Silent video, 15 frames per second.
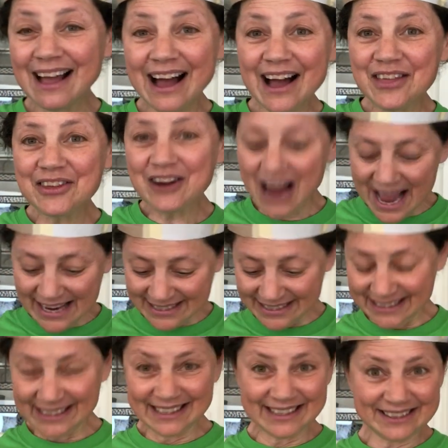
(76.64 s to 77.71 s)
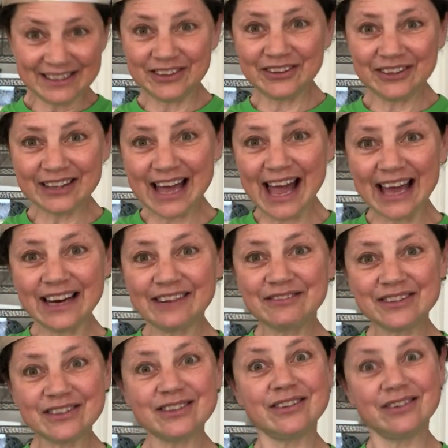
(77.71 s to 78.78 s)
other ideas. You know, you kind of
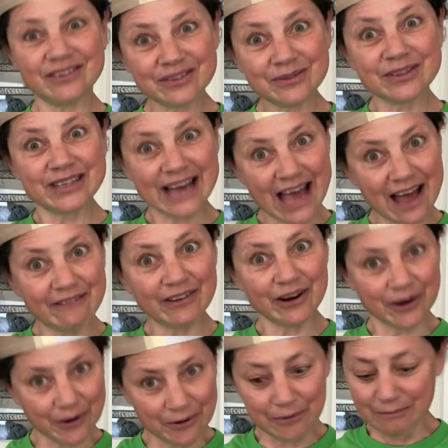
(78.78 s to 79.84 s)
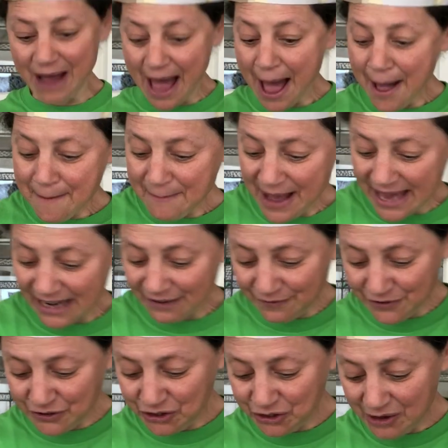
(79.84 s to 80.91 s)
just use what you have at home. But
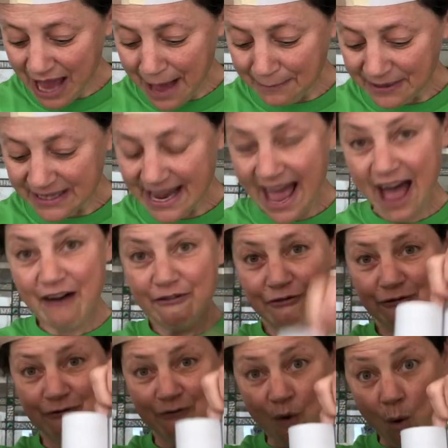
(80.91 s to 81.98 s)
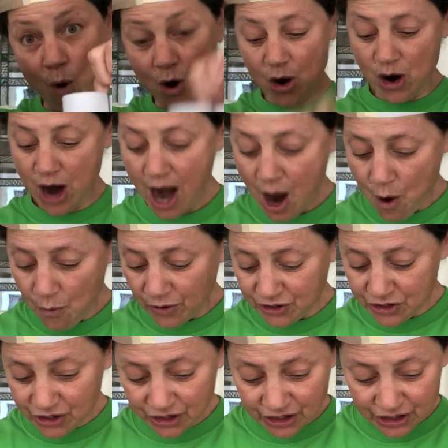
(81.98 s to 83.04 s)
if you do happen to have 4,
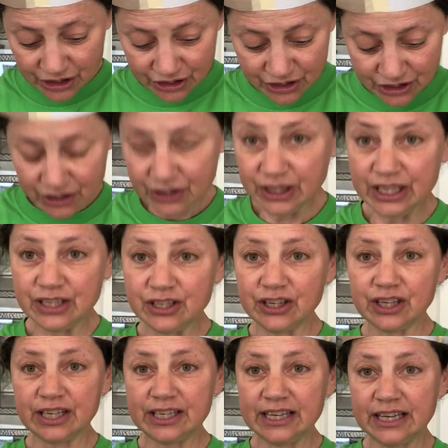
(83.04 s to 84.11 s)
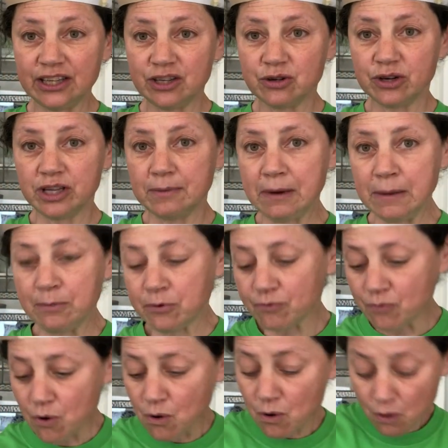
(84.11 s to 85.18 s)
what you're gonna do is you're gonna take the toilet paper
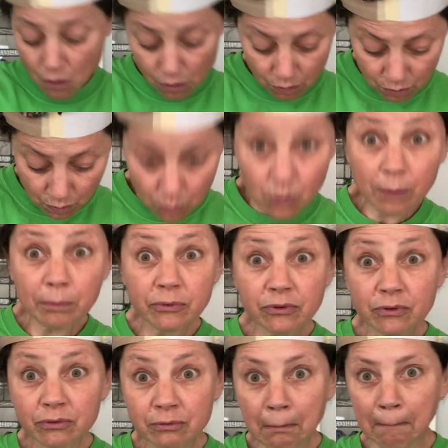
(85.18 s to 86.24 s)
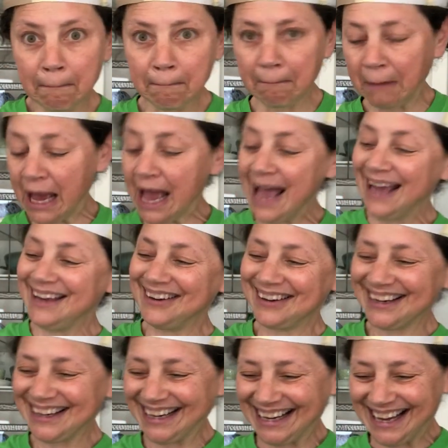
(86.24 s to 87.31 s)
roll, whoops,
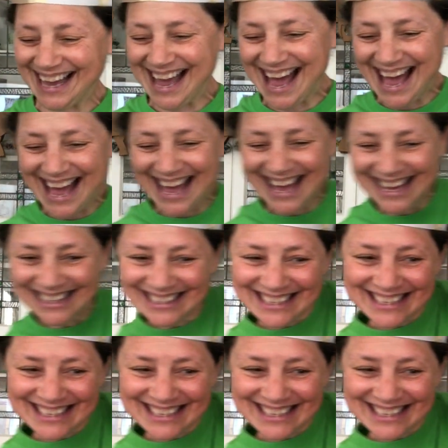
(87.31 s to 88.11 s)
you're gonna cut